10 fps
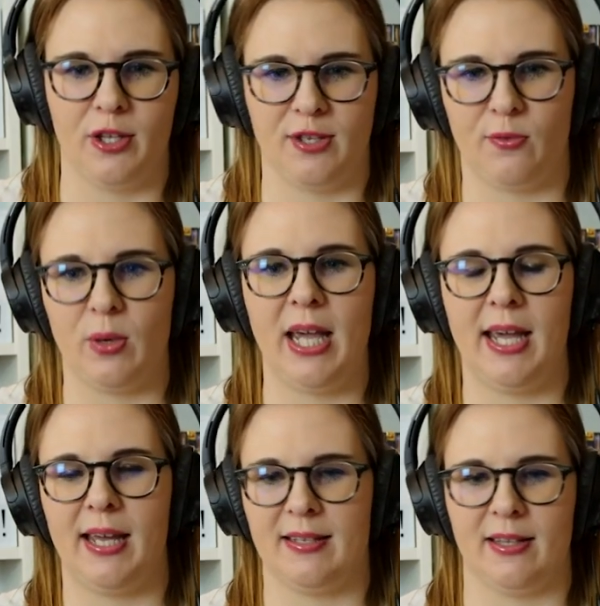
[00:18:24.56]
lots of
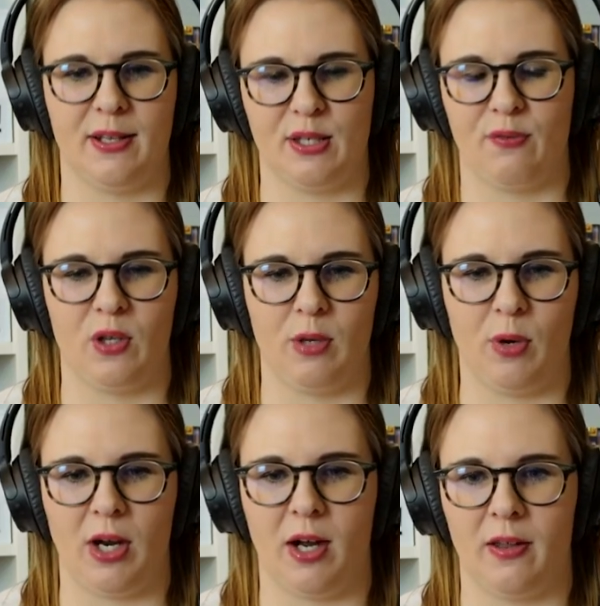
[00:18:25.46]
reds and lots of really
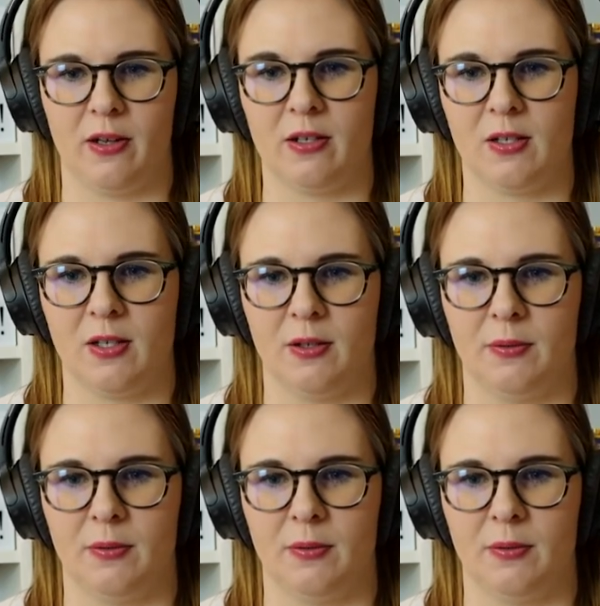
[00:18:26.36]
bright colors.